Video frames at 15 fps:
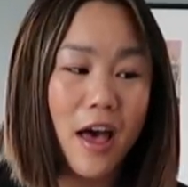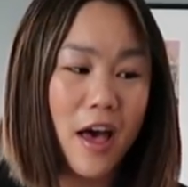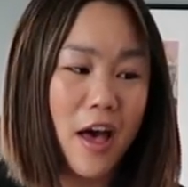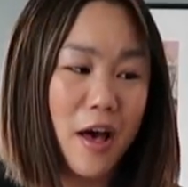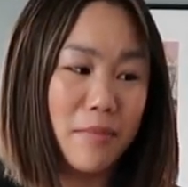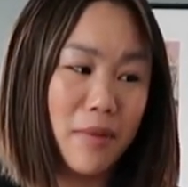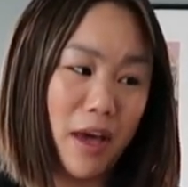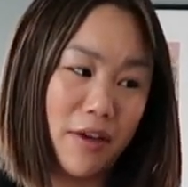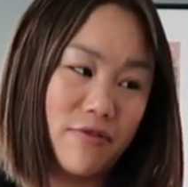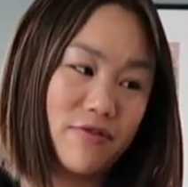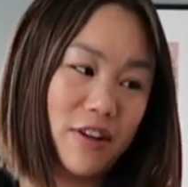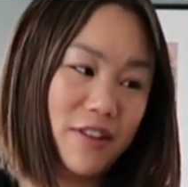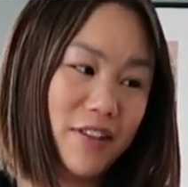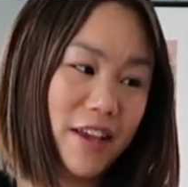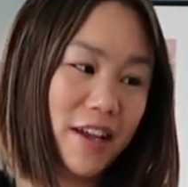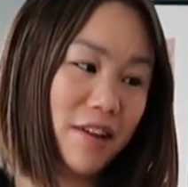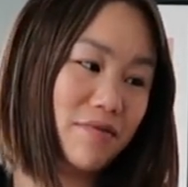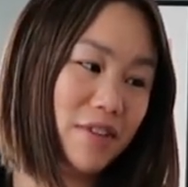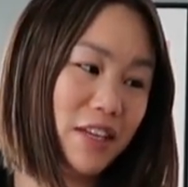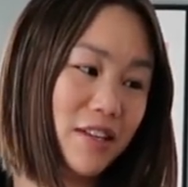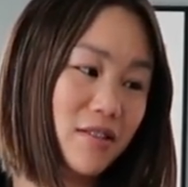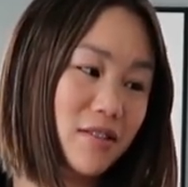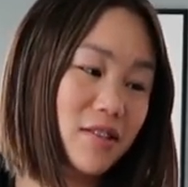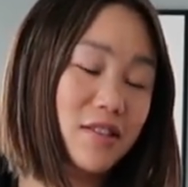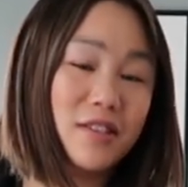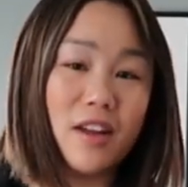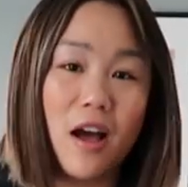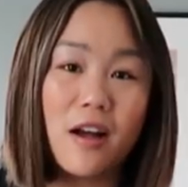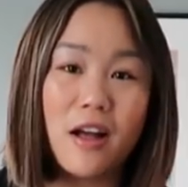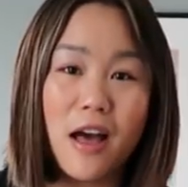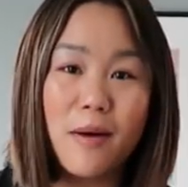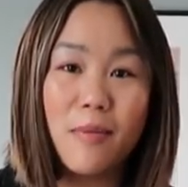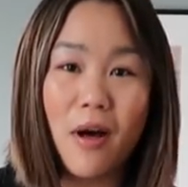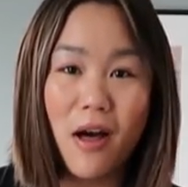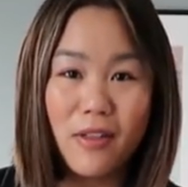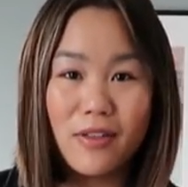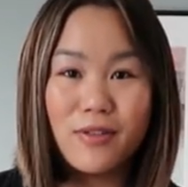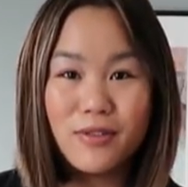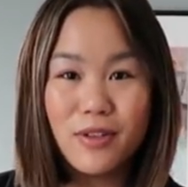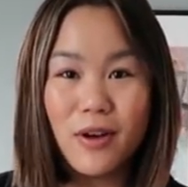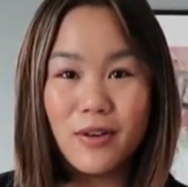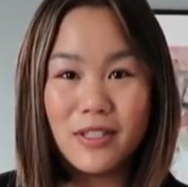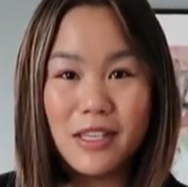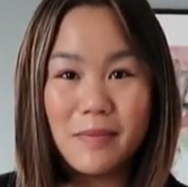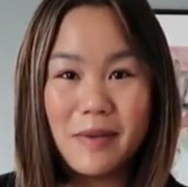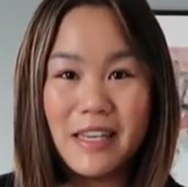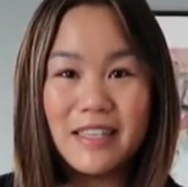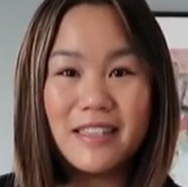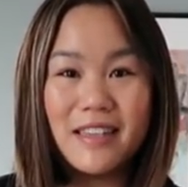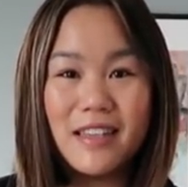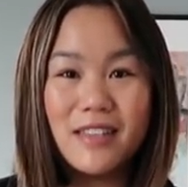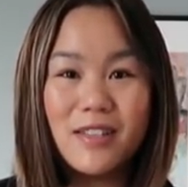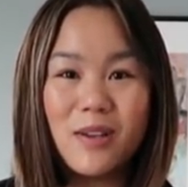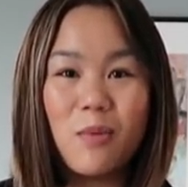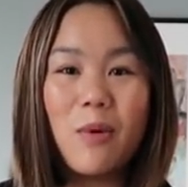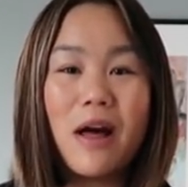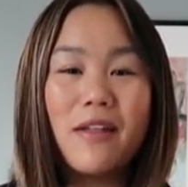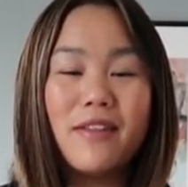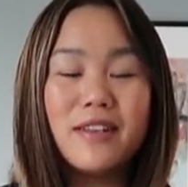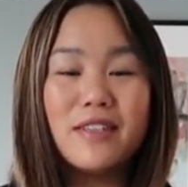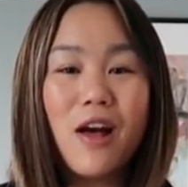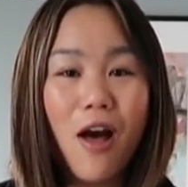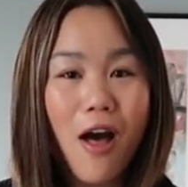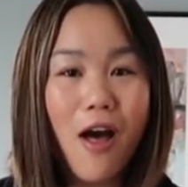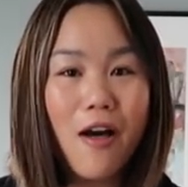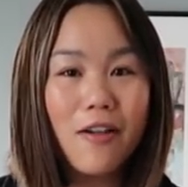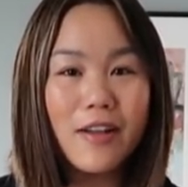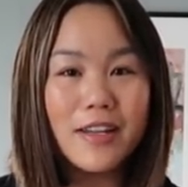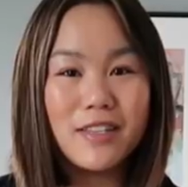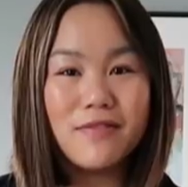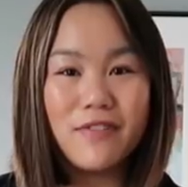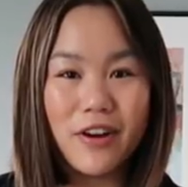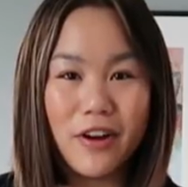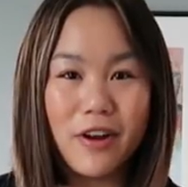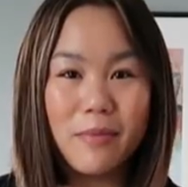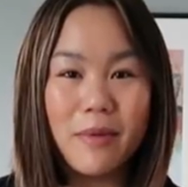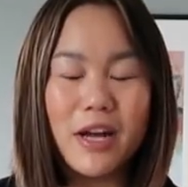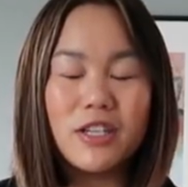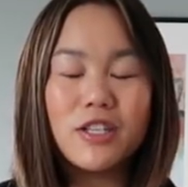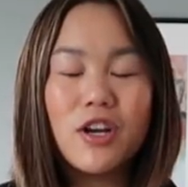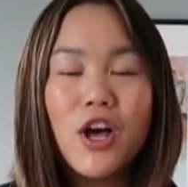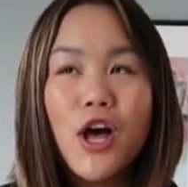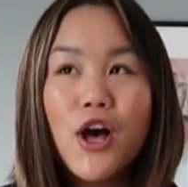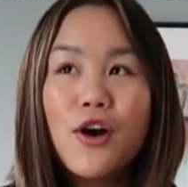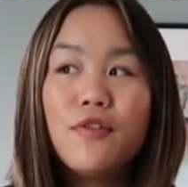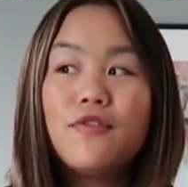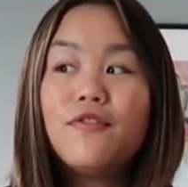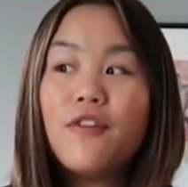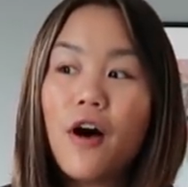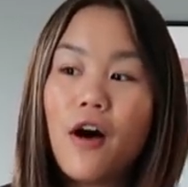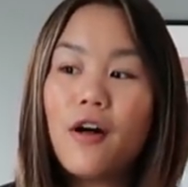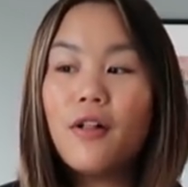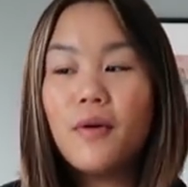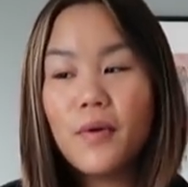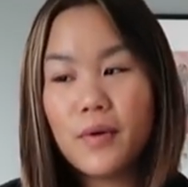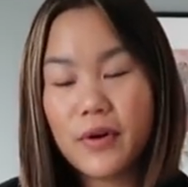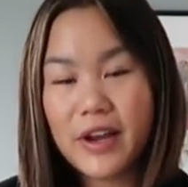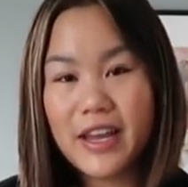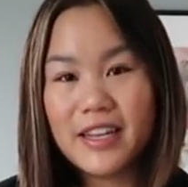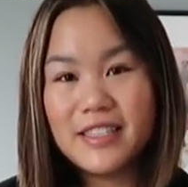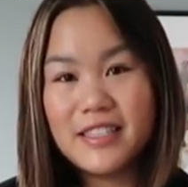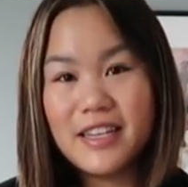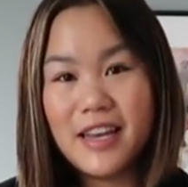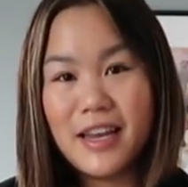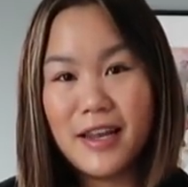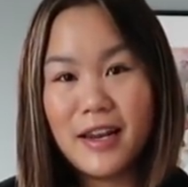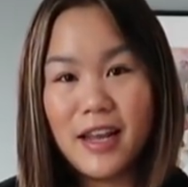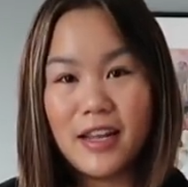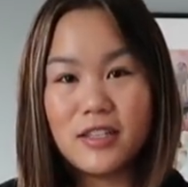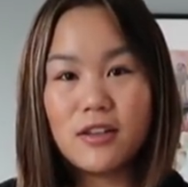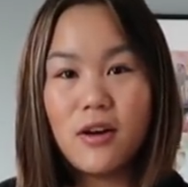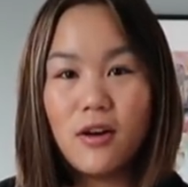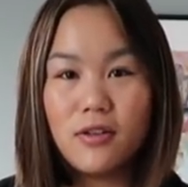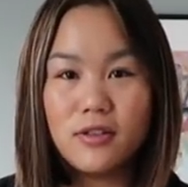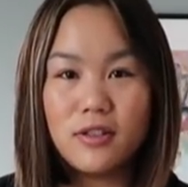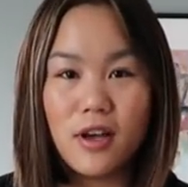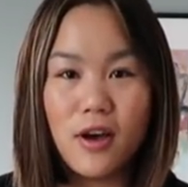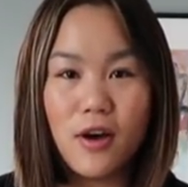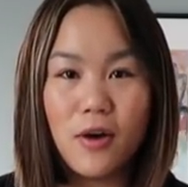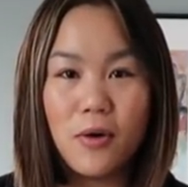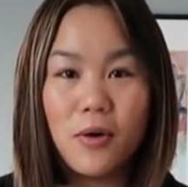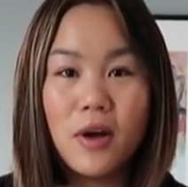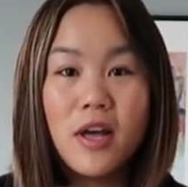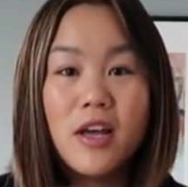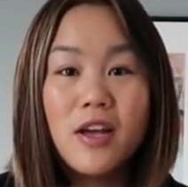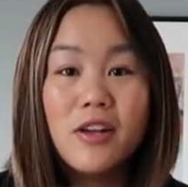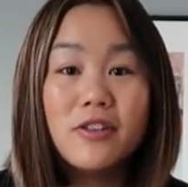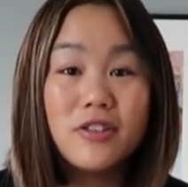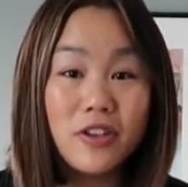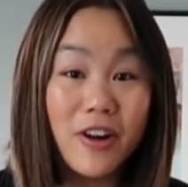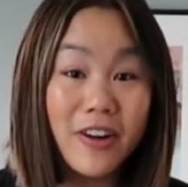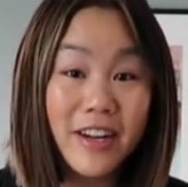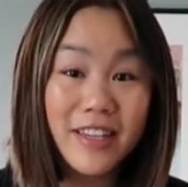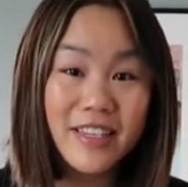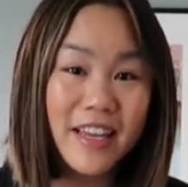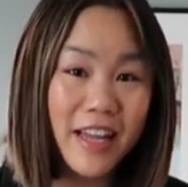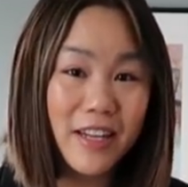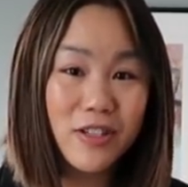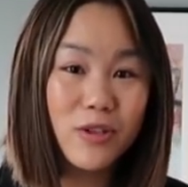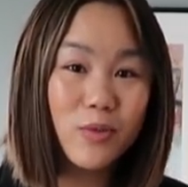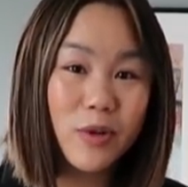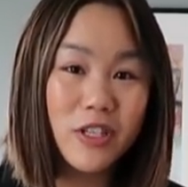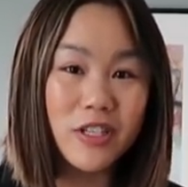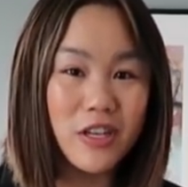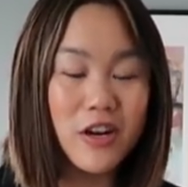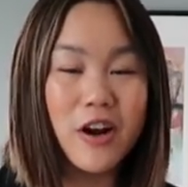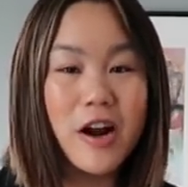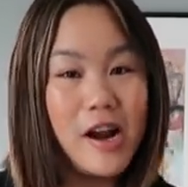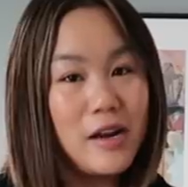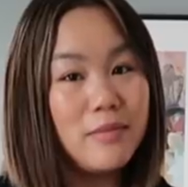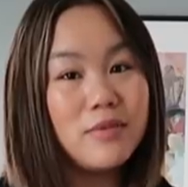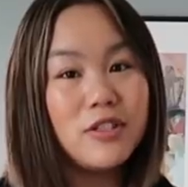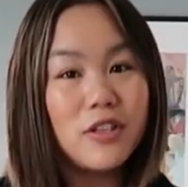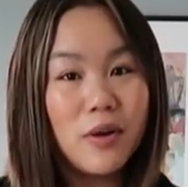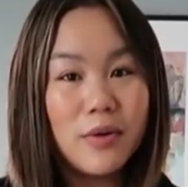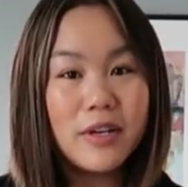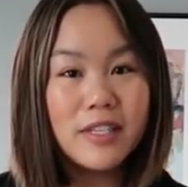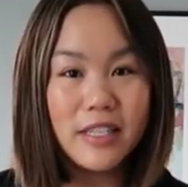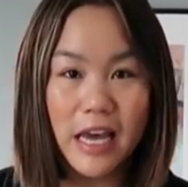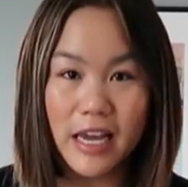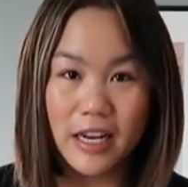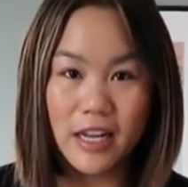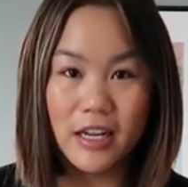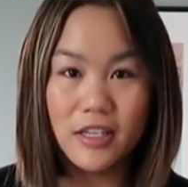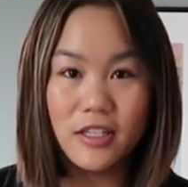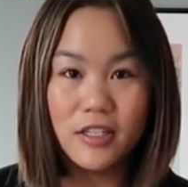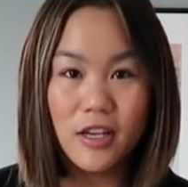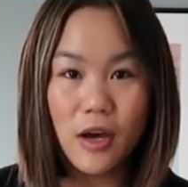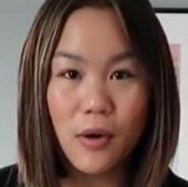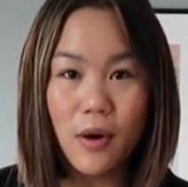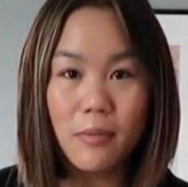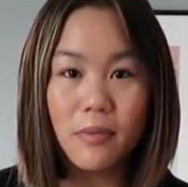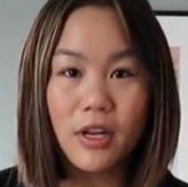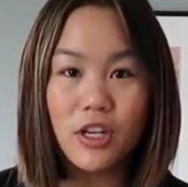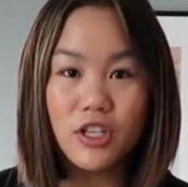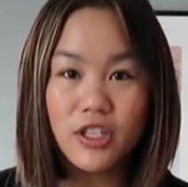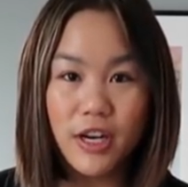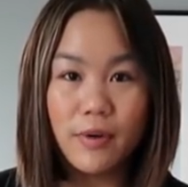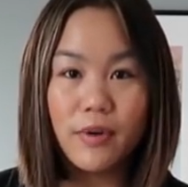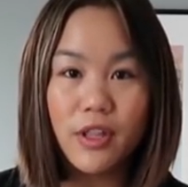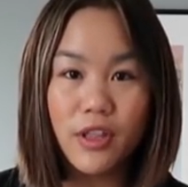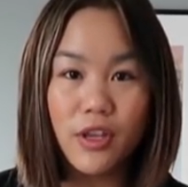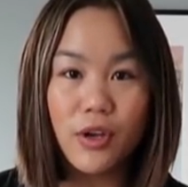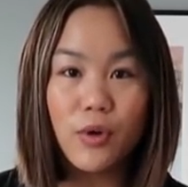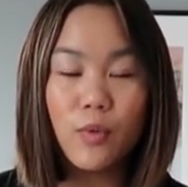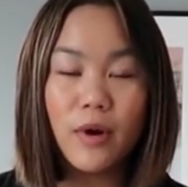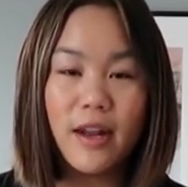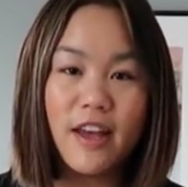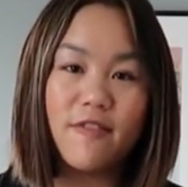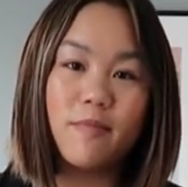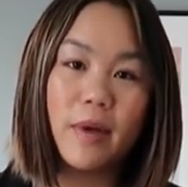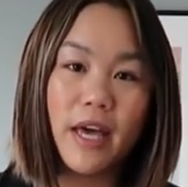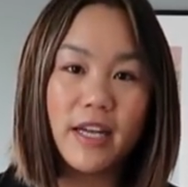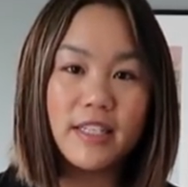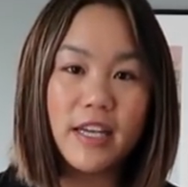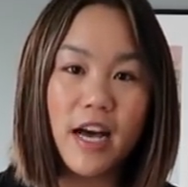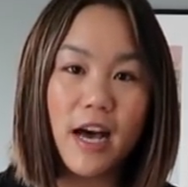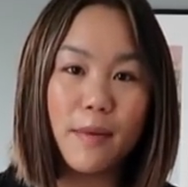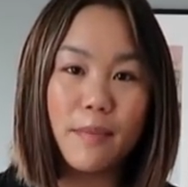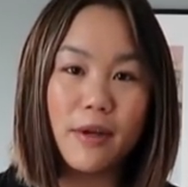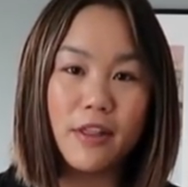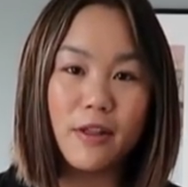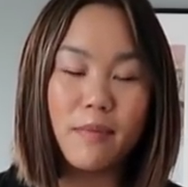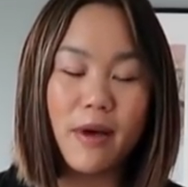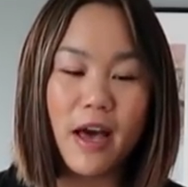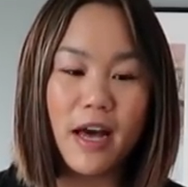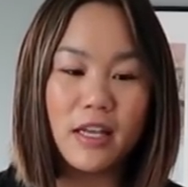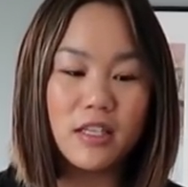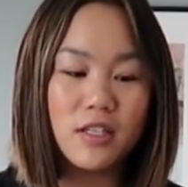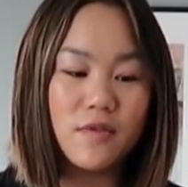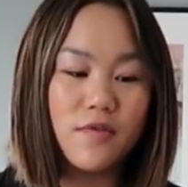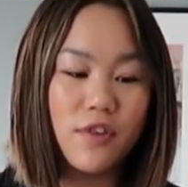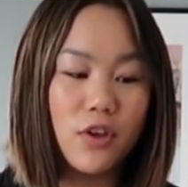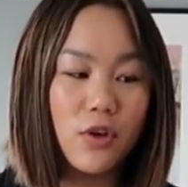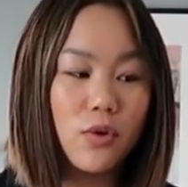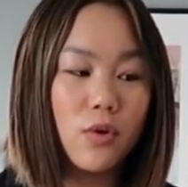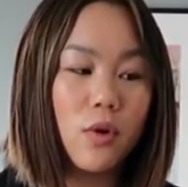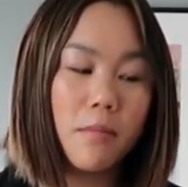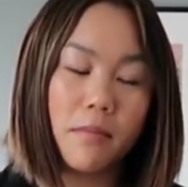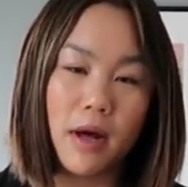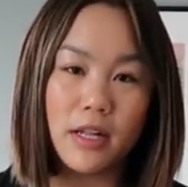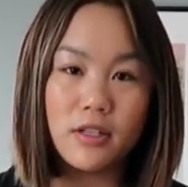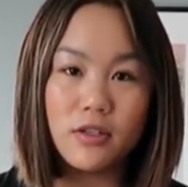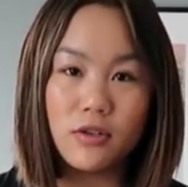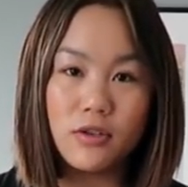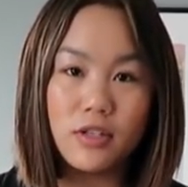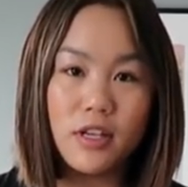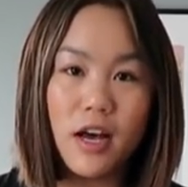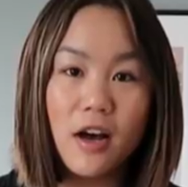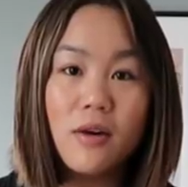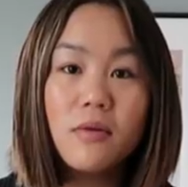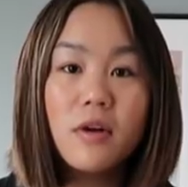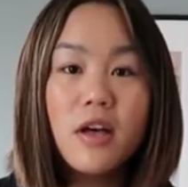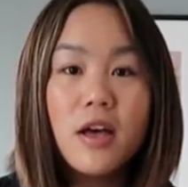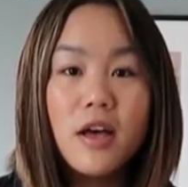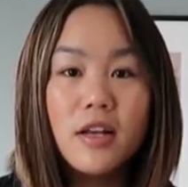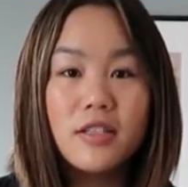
Um, I felt like I've needed to stock up on those cozy pieces. So while this haul is very much fall oriented, it's also starting to get into winter and I'm so excited. So I'm going to share with you what I've picked up in the past few months or so.